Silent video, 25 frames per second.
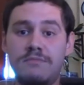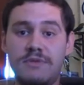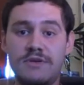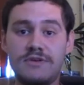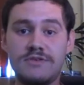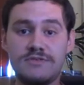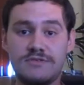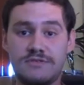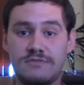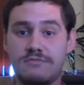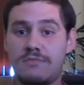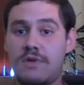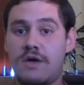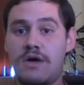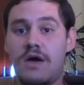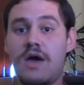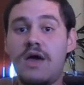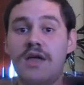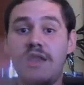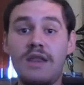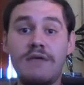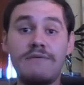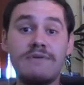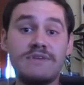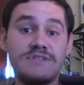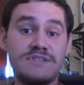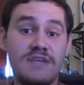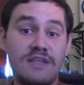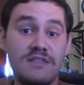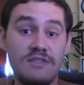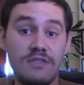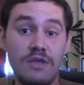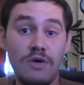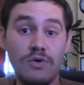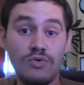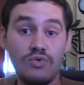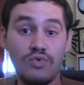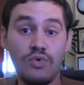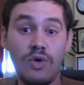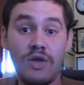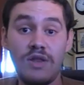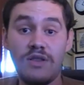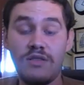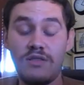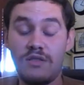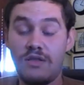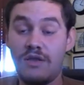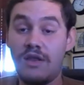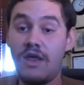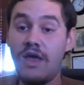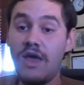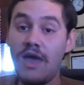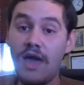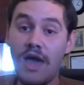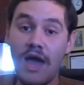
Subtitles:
because I never said no to anything.